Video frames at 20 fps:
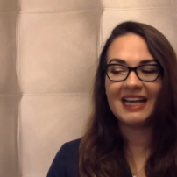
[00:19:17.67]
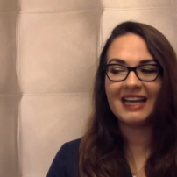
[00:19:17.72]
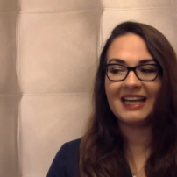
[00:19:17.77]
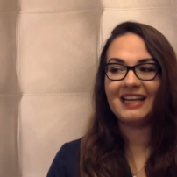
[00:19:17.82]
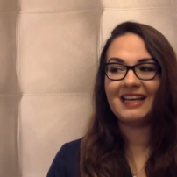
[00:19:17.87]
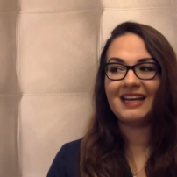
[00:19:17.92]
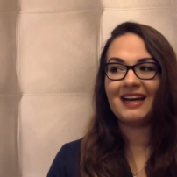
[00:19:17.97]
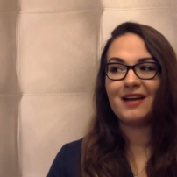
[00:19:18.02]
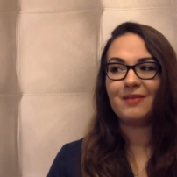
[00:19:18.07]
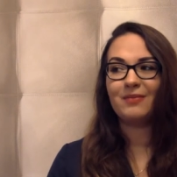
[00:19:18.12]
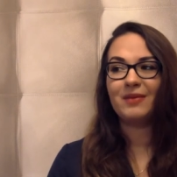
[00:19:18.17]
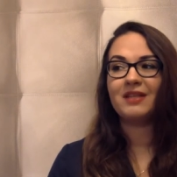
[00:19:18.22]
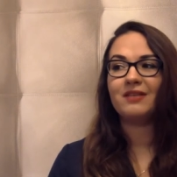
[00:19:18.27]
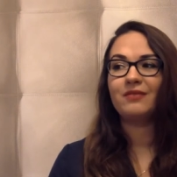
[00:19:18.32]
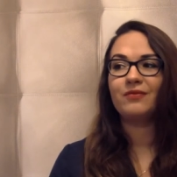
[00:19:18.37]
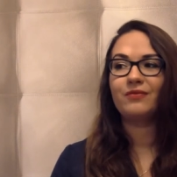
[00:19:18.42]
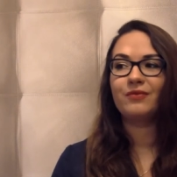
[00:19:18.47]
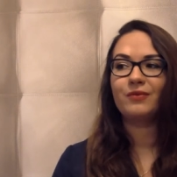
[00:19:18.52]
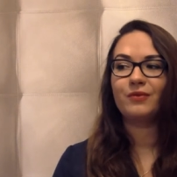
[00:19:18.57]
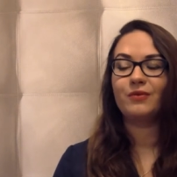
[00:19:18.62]
Uh, I met
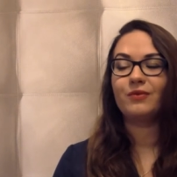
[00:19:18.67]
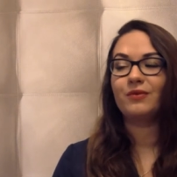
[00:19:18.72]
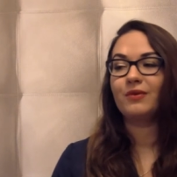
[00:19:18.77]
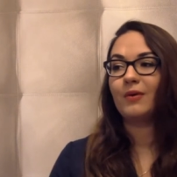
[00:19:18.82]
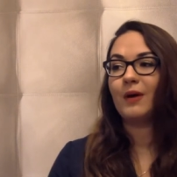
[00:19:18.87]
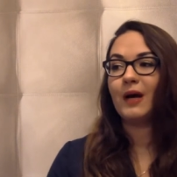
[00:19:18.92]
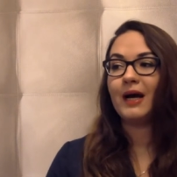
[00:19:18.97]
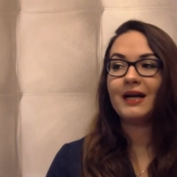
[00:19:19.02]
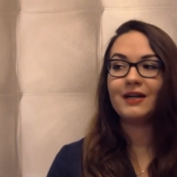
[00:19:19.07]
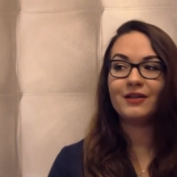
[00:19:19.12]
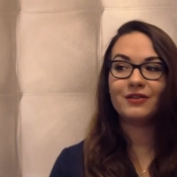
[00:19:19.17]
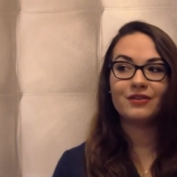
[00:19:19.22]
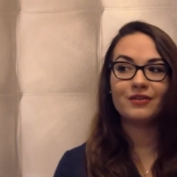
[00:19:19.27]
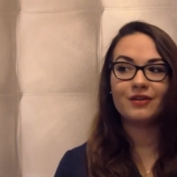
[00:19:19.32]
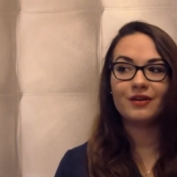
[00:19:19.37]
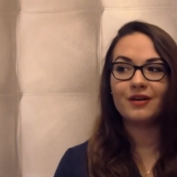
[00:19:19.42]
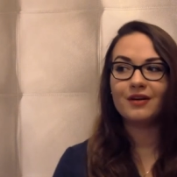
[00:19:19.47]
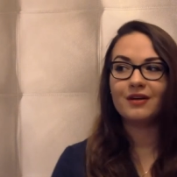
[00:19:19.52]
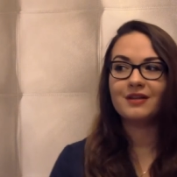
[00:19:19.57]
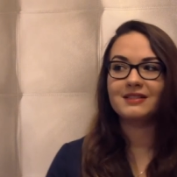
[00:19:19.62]
a few, you know,
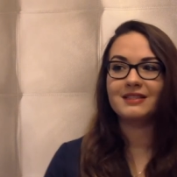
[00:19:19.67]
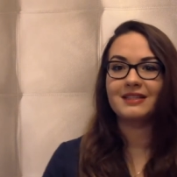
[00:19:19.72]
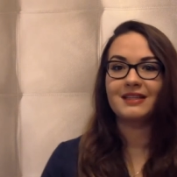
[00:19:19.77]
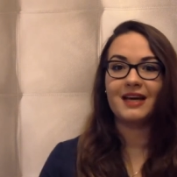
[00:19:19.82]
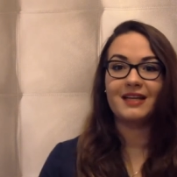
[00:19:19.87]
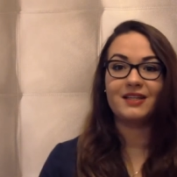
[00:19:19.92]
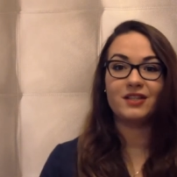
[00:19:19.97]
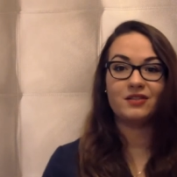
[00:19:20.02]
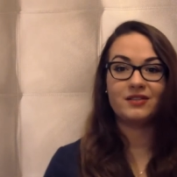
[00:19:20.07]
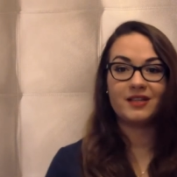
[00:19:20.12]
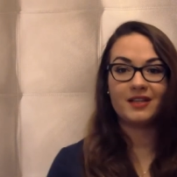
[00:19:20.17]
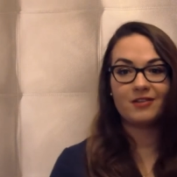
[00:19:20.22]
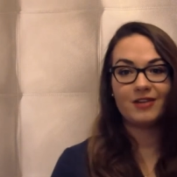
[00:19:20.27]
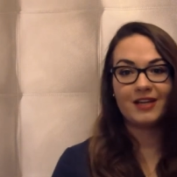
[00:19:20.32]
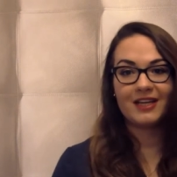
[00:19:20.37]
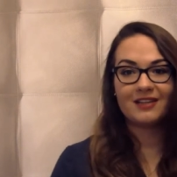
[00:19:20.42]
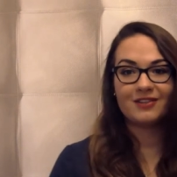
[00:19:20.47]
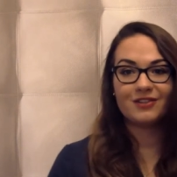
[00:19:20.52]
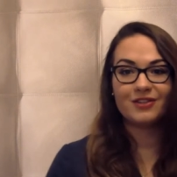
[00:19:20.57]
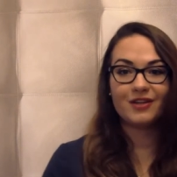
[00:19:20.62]
actors and other
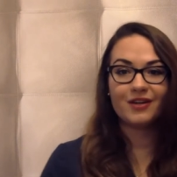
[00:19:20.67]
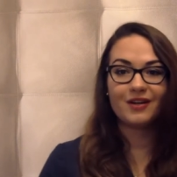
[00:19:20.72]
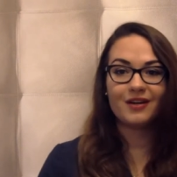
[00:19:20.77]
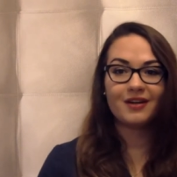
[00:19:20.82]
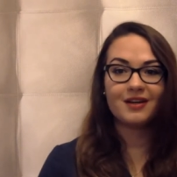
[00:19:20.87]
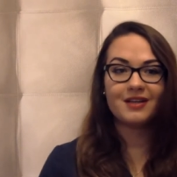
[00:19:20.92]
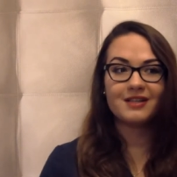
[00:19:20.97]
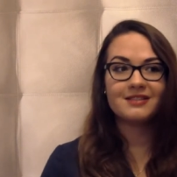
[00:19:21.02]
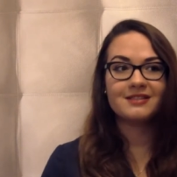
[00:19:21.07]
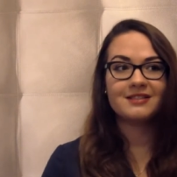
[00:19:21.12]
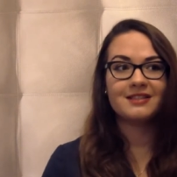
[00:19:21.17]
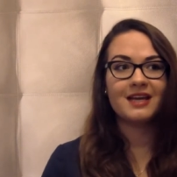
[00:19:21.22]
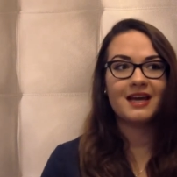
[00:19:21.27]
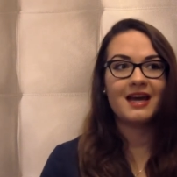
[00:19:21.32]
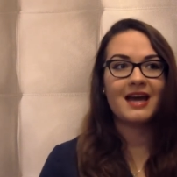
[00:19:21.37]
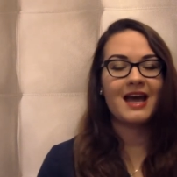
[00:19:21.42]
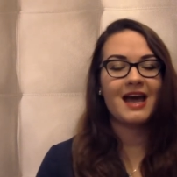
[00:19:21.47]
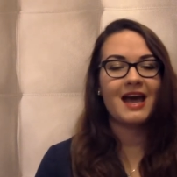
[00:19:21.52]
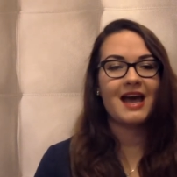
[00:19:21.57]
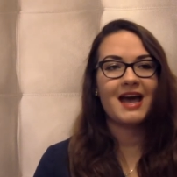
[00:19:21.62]
directors
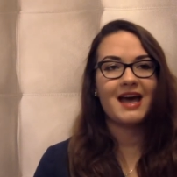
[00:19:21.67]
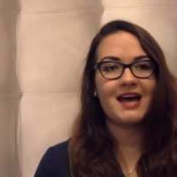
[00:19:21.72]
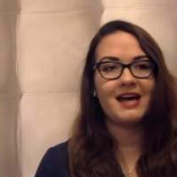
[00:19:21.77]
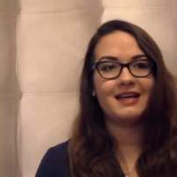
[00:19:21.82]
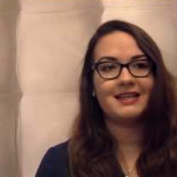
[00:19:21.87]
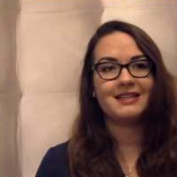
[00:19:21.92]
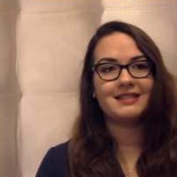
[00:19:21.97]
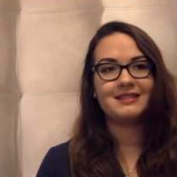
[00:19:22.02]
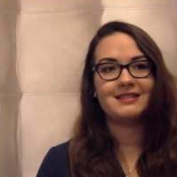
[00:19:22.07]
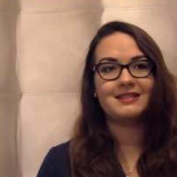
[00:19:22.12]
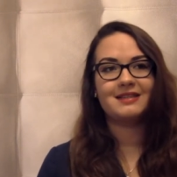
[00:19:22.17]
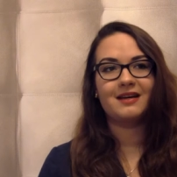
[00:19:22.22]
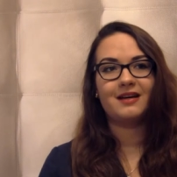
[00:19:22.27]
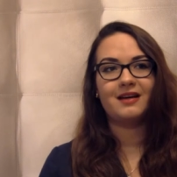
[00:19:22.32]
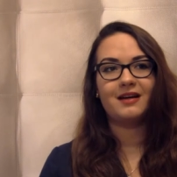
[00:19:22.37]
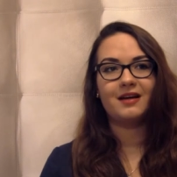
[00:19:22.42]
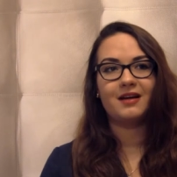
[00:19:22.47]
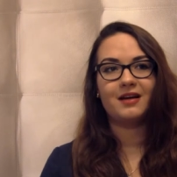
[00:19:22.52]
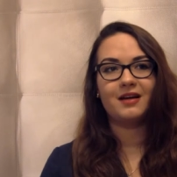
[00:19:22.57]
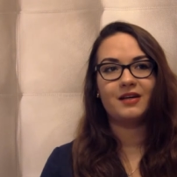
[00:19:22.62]
and
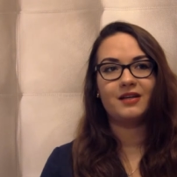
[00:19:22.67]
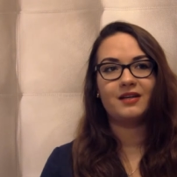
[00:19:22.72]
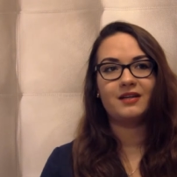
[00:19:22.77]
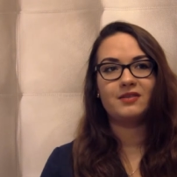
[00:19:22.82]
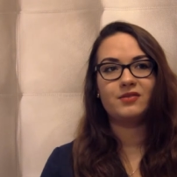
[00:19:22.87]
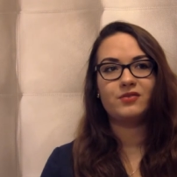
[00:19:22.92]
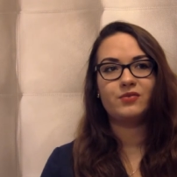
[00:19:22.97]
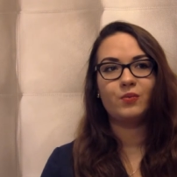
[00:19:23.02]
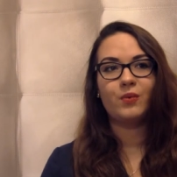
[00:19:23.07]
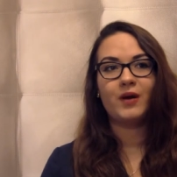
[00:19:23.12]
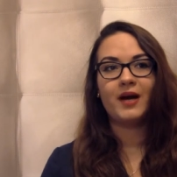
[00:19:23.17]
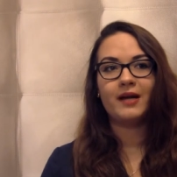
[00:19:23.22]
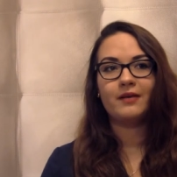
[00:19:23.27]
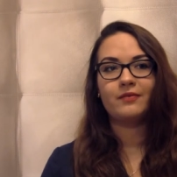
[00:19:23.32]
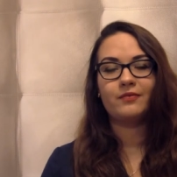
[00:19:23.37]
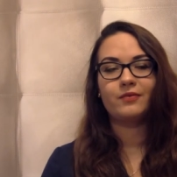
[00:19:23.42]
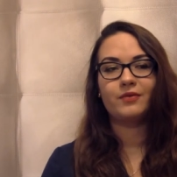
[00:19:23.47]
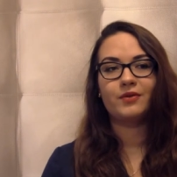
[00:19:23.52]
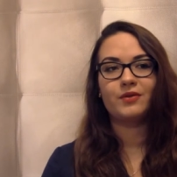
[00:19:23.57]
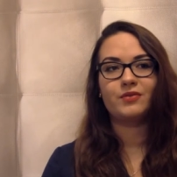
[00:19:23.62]
uh, his
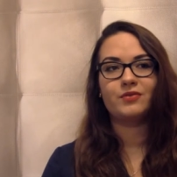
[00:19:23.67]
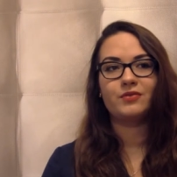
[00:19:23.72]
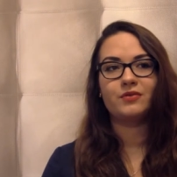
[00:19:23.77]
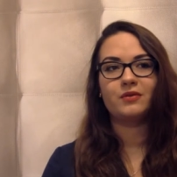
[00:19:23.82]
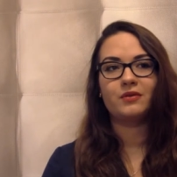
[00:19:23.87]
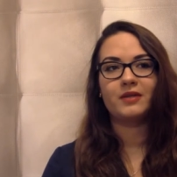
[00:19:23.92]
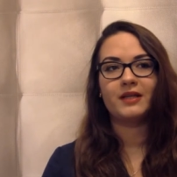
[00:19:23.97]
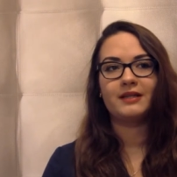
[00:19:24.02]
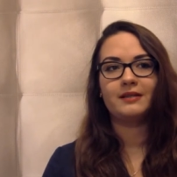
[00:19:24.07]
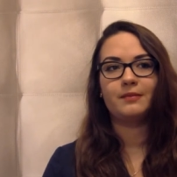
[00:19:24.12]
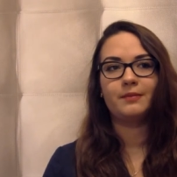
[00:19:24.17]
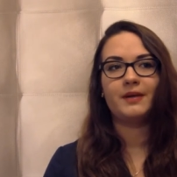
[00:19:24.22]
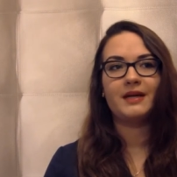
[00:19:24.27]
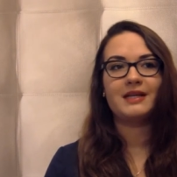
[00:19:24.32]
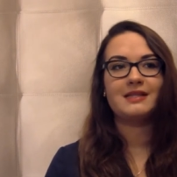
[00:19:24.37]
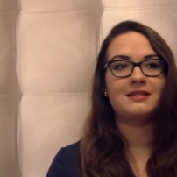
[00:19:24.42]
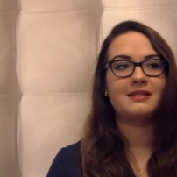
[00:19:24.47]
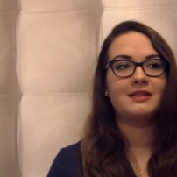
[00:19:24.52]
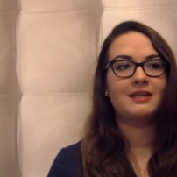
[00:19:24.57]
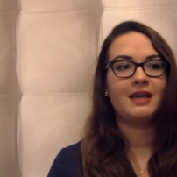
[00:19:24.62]
wife was, you know, like the
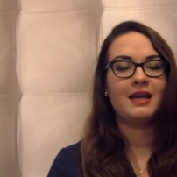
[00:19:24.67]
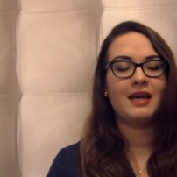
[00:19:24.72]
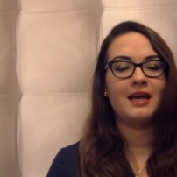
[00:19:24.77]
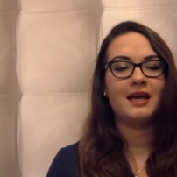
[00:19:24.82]
best